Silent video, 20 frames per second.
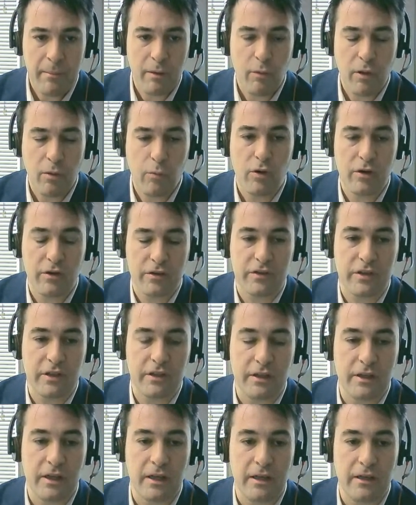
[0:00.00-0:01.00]
Manuel works
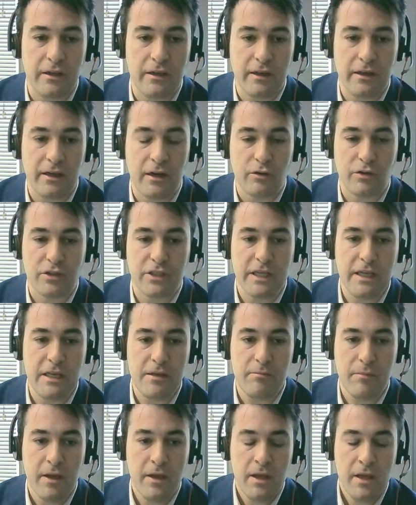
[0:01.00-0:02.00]
in our
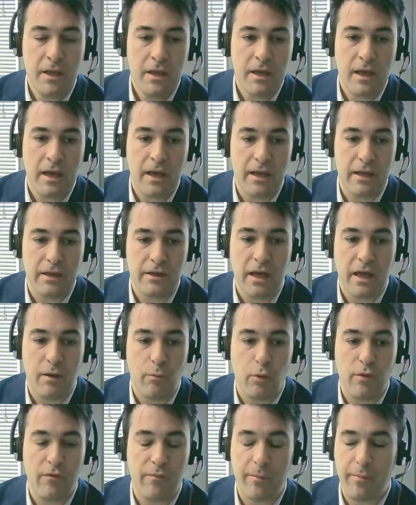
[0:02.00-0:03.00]
team, and
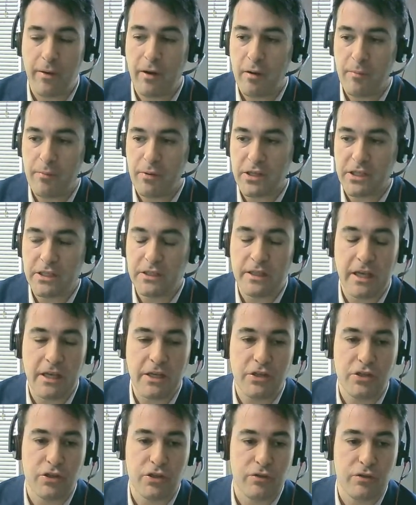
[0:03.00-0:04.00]
we've prepared a
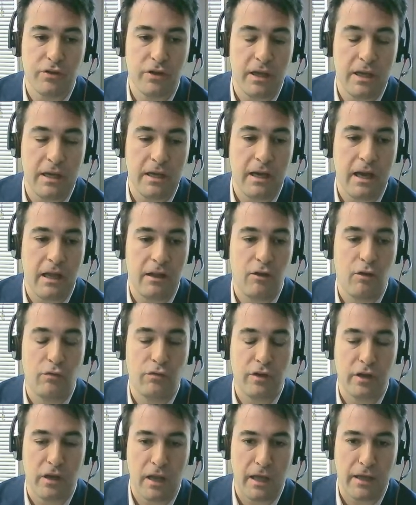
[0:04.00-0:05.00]
presentation
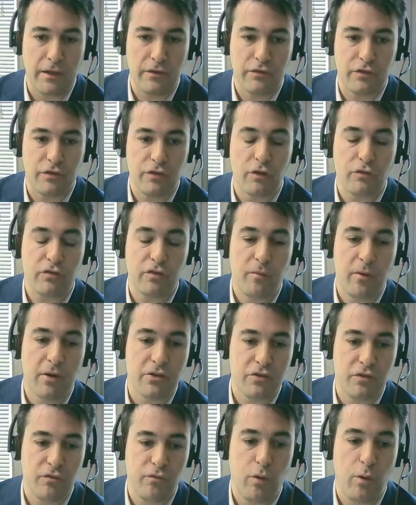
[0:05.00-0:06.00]
along the lines, not so
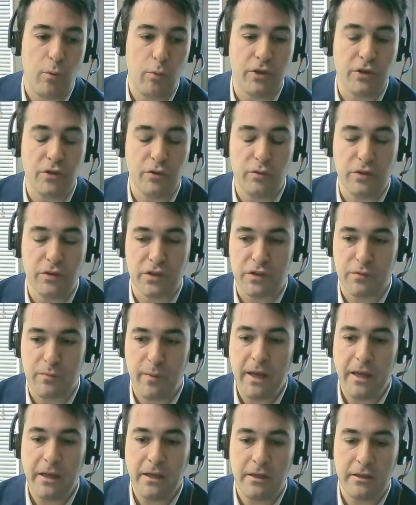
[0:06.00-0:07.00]
much of what we do in
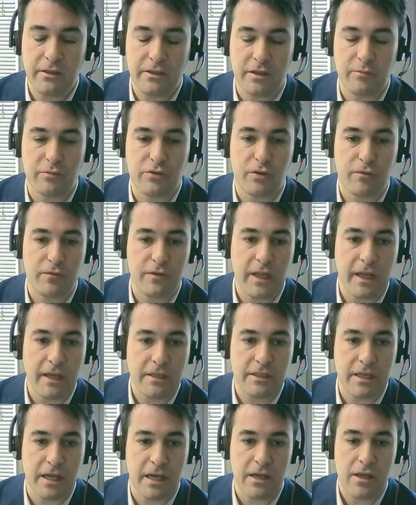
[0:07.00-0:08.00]
Spain in terms of
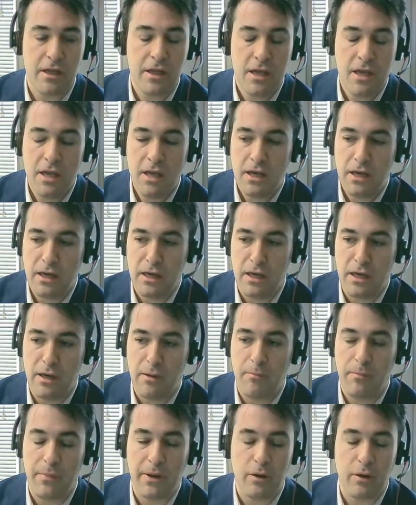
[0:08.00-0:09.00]
data,
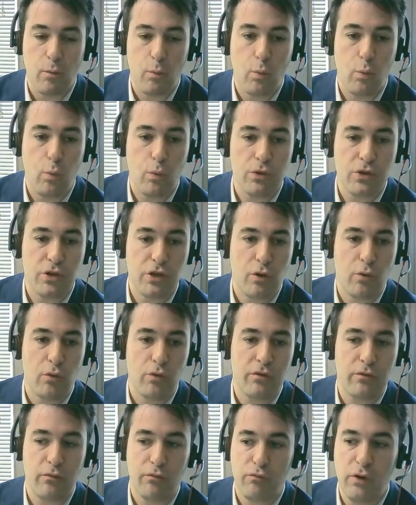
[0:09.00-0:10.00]
but you
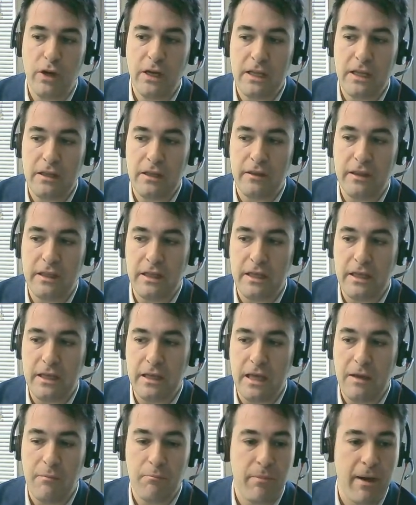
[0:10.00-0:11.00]
know, really
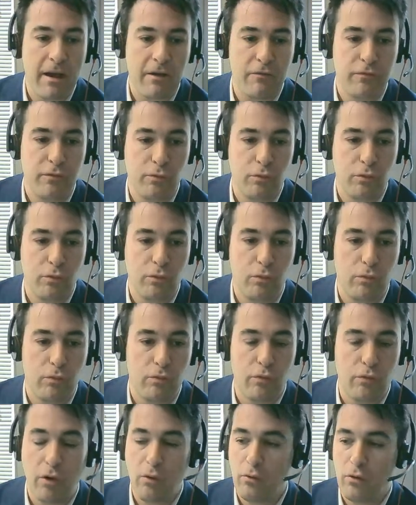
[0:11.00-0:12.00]
the impactful
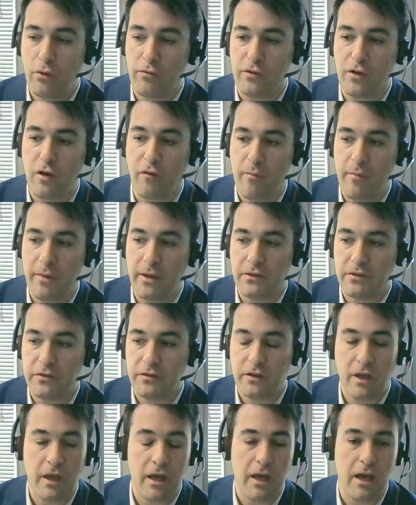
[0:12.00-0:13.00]
role of
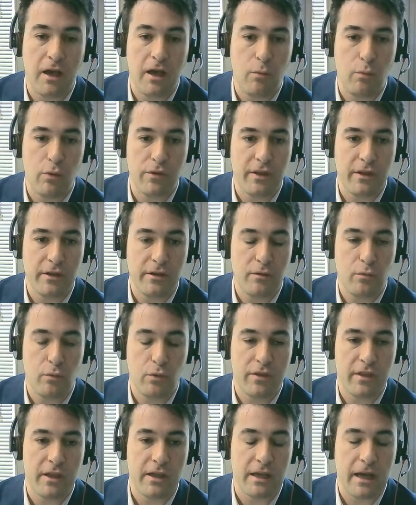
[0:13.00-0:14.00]
governments
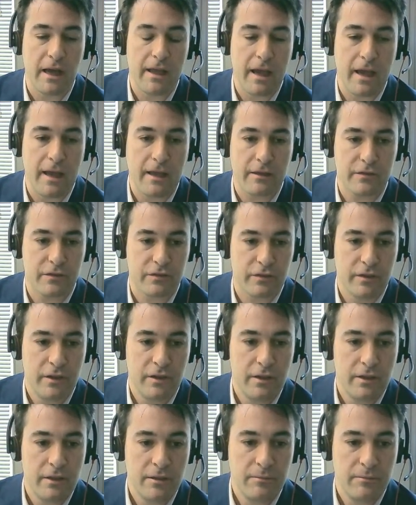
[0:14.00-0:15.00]
within Gaia-X.